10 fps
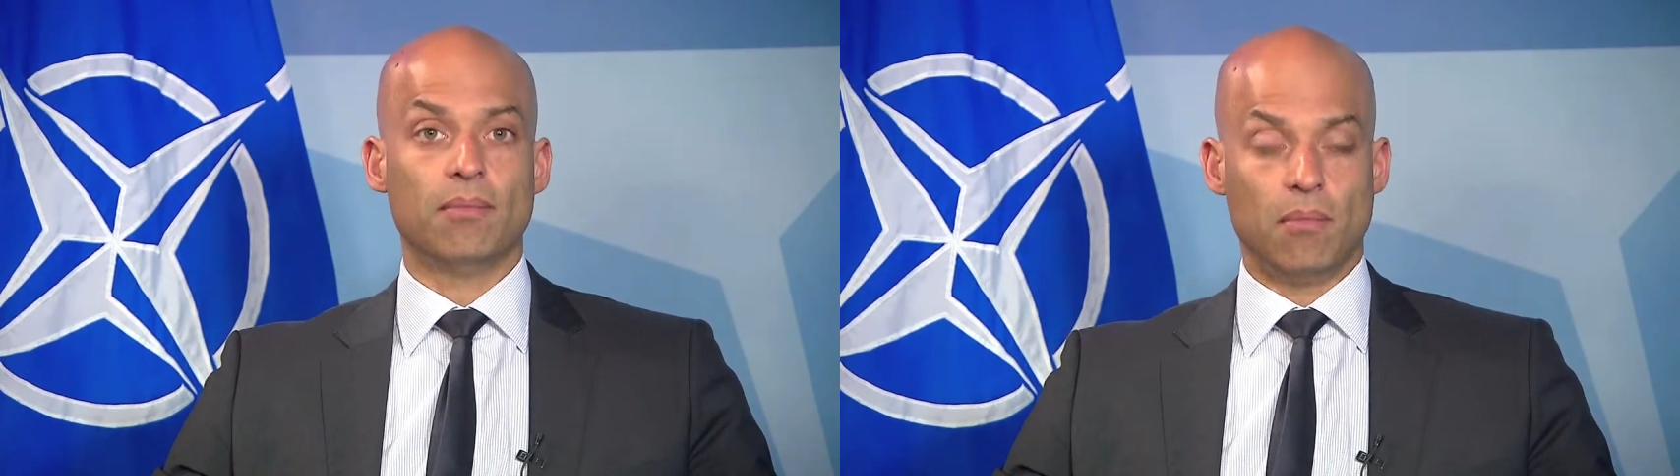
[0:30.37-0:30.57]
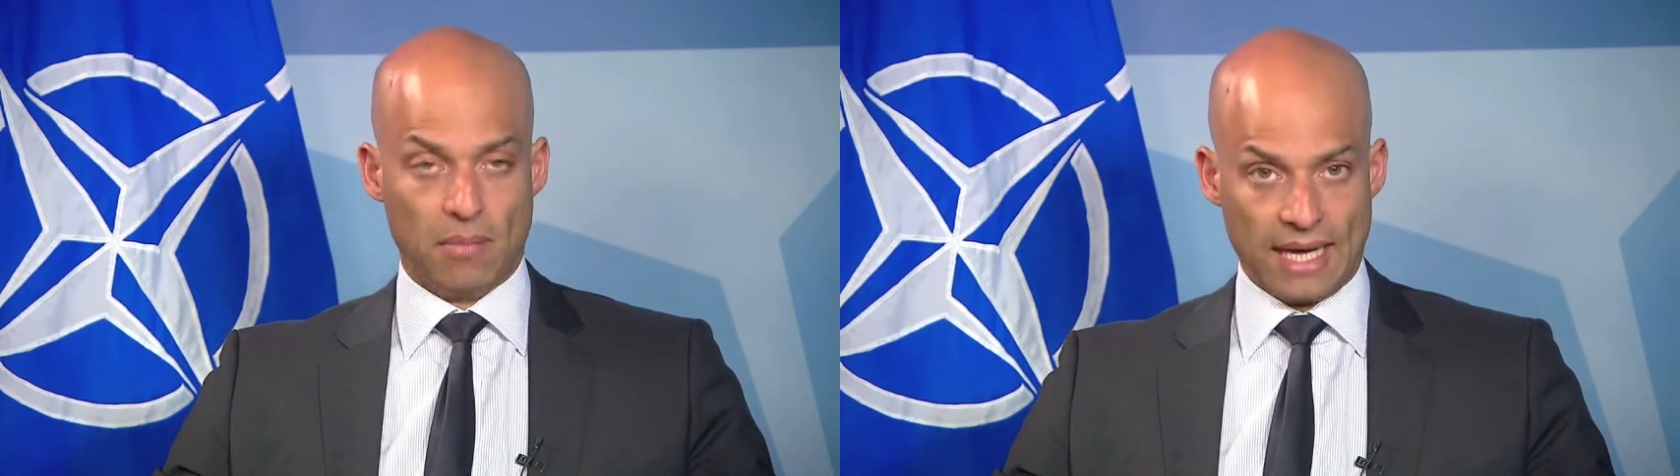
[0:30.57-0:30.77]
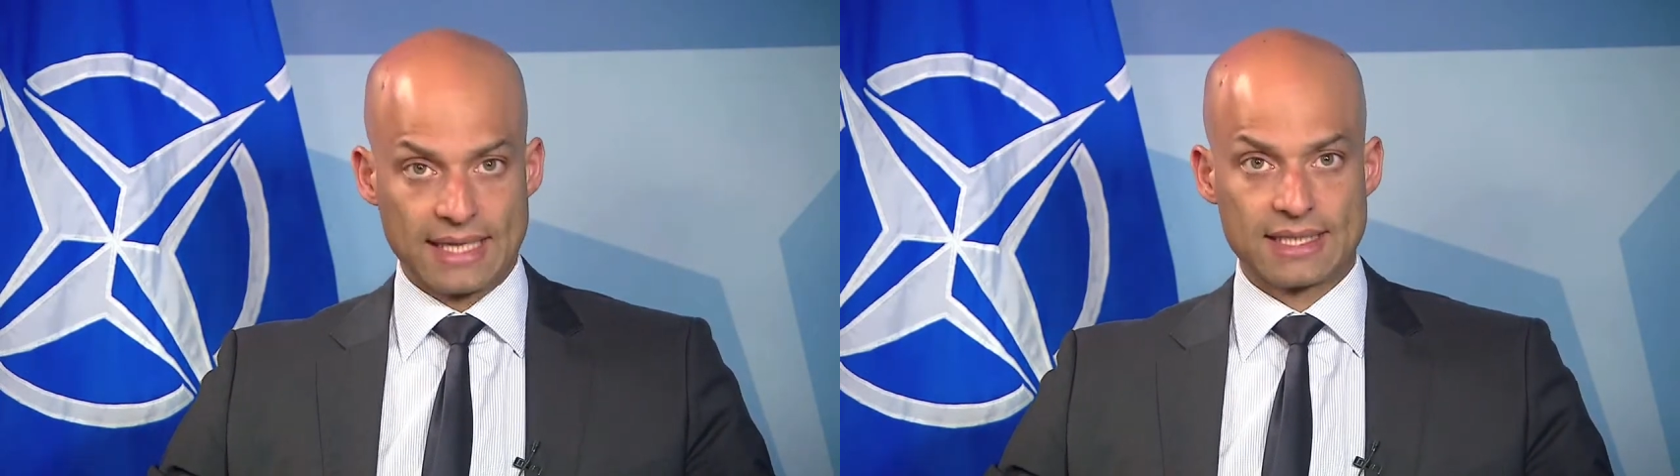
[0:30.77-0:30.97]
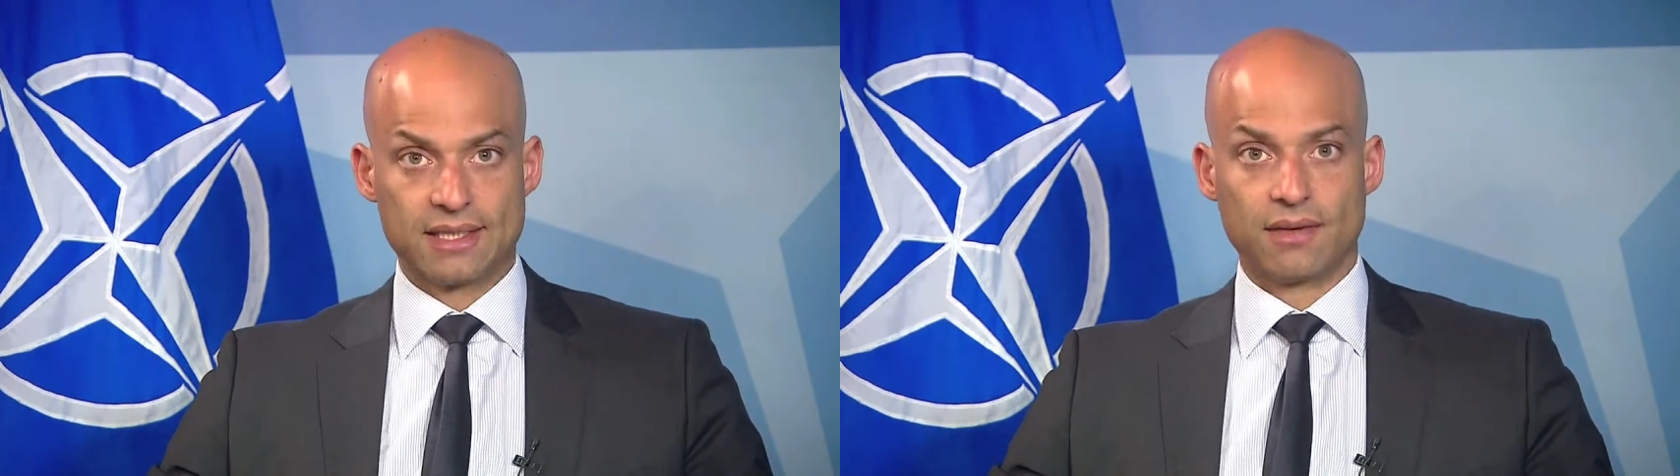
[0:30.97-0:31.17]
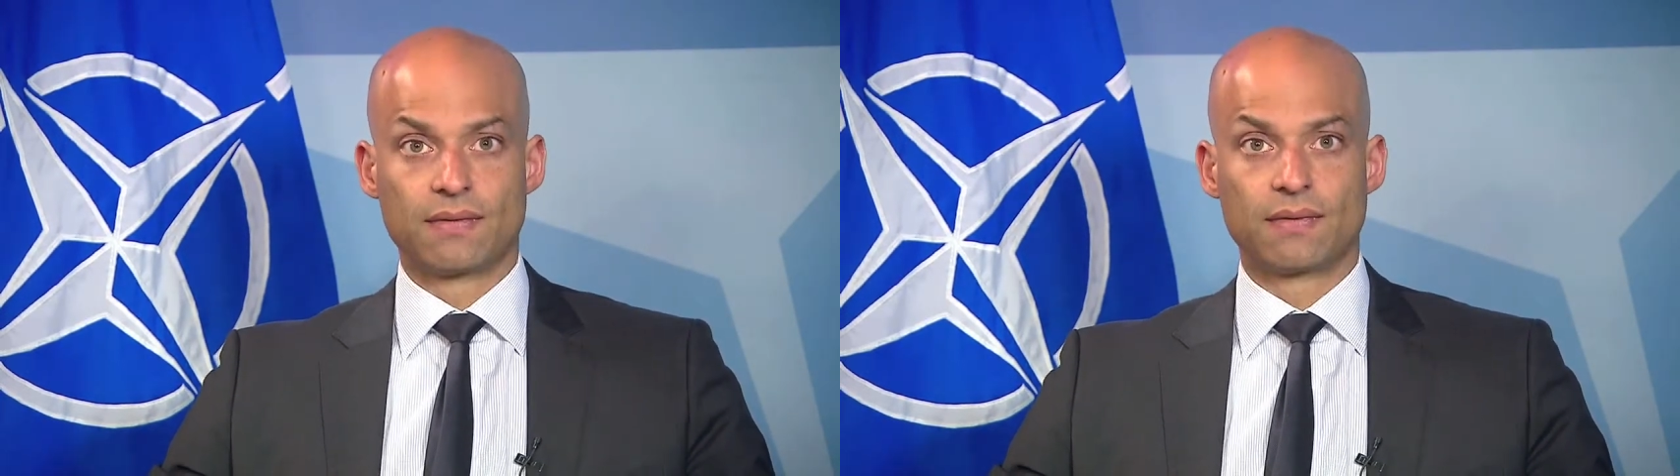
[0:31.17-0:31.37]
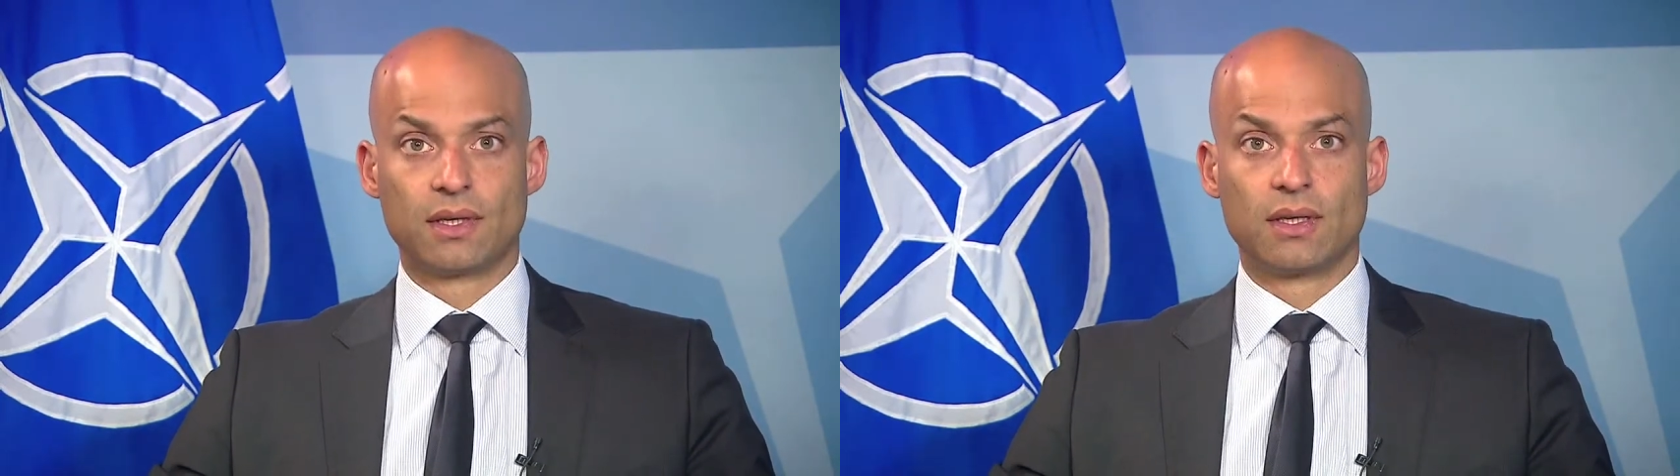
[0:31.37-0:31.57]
massive